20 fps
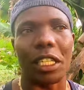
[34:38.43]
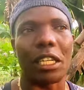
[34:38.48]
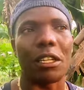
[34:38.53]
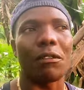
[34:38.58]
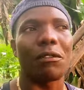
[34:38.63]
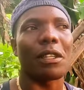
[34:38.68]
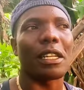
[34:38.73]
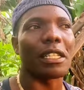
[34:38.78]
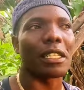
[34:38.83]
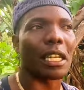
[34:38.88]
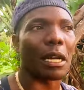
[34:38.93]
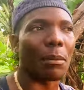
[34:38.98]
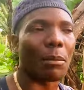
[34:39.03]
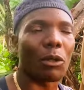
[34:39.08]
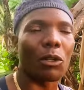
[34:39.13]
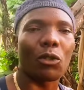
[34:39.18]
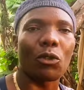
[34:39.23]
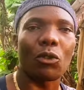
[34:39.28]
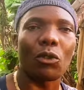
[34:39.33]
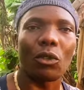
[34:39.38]
If there's
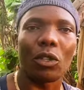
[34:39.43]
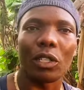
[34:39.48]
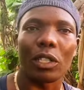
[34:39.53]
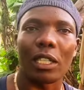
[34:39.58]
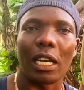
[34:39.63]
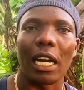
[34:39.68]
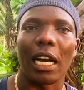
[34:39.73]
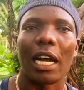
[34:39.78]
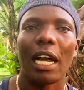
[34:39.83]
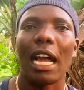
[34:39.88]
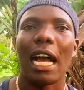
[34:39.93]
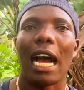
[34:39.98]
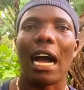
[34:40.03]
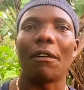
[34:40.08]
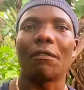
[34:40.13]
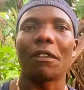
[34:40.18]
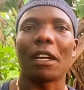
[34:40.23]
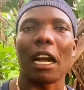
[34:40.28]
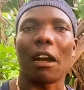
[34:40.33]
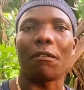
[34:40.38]
somebody who is uh,
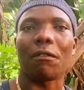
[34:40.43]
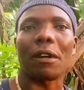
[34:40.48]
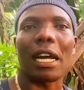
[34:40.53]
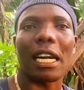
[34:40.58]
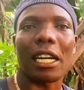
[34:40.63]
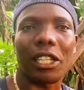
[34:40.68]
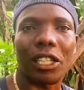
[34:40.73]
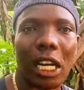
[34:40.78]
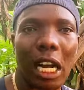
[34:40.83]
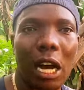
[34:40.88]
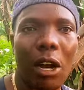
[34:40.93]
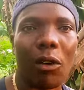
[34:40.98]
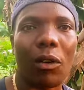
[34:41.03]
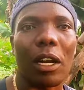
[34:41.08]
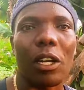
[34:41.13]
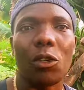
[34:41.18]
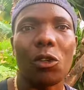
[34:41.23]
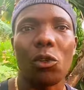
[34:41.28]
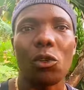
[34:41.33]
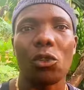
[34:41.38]
having a fracture, how
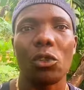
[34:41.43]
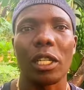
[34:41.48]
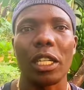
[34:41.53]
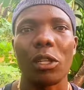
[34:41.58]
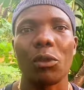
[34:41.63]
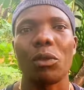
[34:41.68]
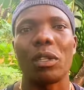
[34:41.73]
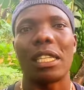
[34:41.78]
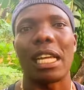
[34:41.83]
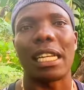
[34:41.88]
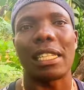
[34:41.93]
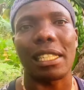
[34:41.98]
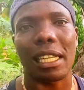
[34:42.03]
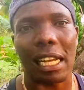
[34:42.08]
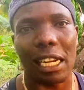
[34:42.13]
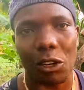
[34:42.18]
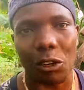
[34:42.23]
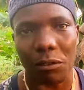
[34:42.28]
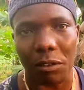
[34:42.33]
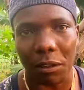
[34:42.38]
can you deal with that
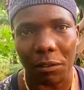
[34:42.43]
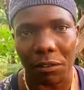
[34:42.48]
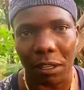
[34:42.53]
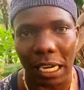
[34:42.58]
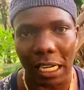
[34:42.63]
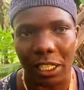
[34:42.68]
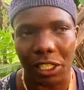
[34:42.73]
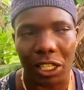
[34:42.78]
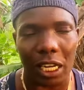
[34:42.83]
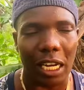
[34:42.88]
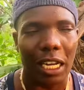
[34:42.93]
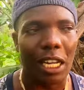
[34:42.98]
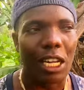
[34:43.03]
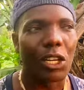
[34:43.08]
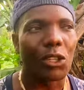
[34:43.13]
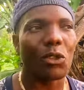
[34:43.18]
kind of a fracture?